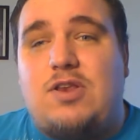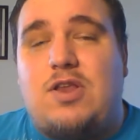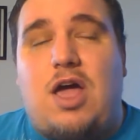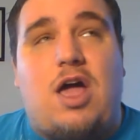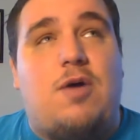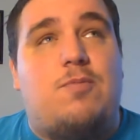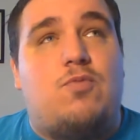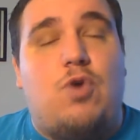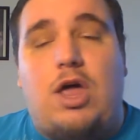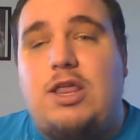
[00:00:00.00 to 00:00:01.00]

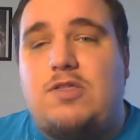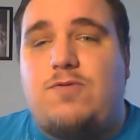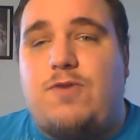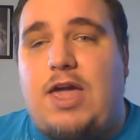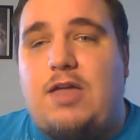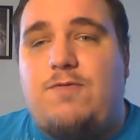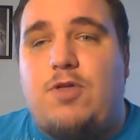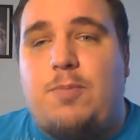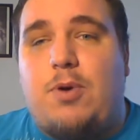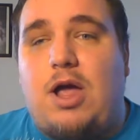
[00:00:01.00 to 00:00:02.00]
run its fan for the
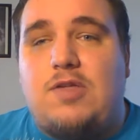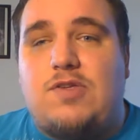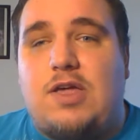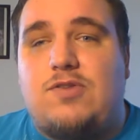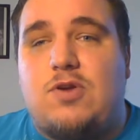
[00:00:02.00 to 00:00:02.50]
processor